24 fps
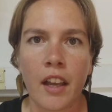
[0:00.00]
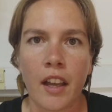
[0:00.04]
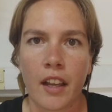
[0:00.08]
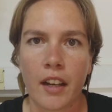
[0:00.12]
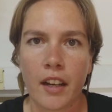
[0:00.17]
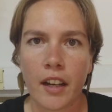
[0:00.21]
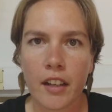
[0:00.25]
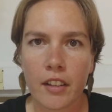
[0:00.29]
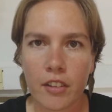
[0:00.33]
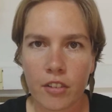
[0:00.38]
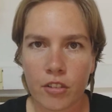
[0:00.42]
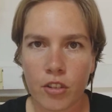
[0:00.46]

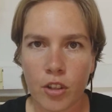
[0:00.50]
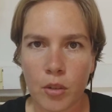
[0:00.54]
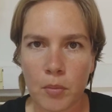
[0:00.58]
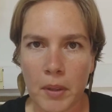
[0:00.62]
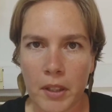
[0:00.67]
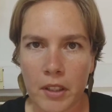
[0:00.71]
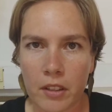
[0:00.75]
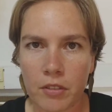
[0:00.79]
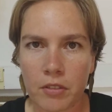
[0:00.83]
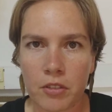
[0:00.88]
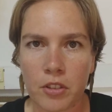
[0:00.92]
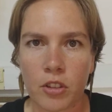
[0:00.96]
and ice cream
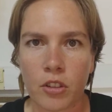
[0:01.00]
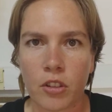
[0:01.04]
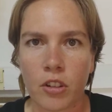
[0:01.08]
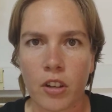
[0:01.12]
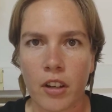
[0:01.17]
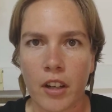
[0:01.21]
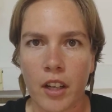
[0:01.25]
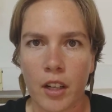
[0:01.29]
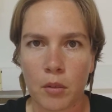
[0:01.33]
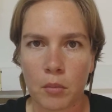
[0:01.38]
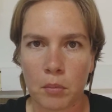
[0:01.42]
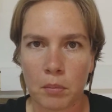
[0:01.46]
on the
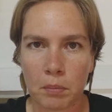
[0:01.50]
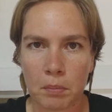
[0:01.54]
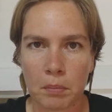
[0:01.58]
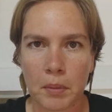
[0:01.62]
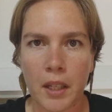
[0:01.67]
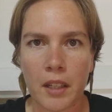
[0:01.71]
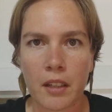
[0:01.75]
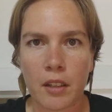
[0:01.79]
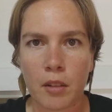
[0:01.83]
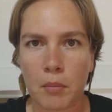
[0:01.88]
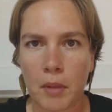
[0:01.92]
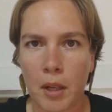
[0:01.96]
floor, and
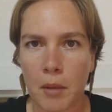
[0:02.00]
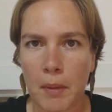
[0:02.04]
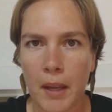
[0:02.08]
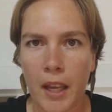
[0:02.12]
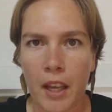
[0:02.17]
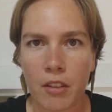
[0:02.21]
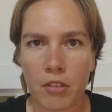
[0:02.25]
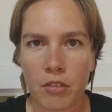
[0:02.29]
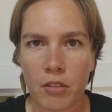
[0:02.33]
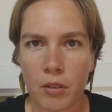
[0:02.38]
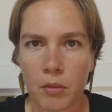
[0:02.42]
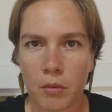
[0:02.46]
blood in my
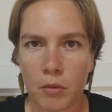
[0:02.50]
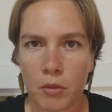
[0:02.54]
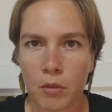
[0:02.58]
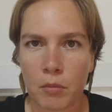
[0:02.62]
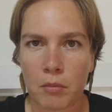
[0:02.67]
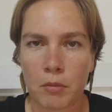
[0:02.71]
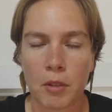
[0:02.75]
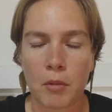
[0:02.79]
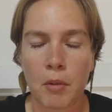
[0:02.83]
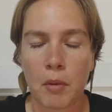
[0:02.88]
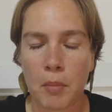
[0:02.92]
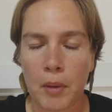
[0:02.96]
bathroom
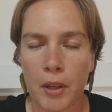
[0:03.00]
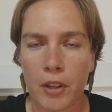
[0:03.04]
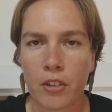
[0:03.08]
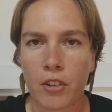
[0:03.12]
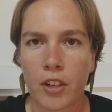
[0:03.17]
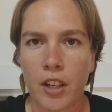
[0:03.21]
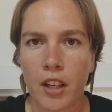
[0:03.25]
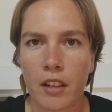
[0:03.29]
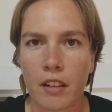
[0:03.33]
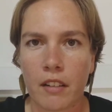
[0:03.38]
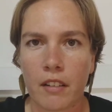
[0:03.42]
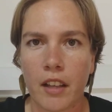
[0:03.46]
from when my brother
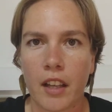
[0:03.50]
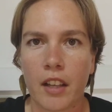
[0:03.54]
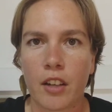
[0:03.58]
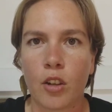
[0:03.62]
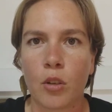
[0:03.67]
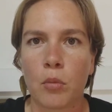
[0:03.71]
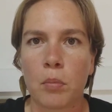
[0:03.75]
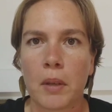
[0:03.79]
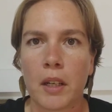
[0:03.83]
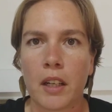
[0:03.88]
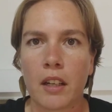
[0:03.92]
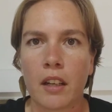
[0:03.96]
cut his head
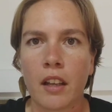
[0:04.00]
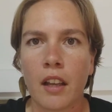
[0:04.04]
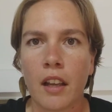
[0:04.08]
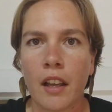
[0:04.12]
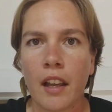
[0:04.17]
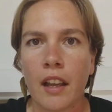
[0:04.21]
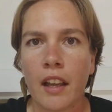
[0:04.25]
open.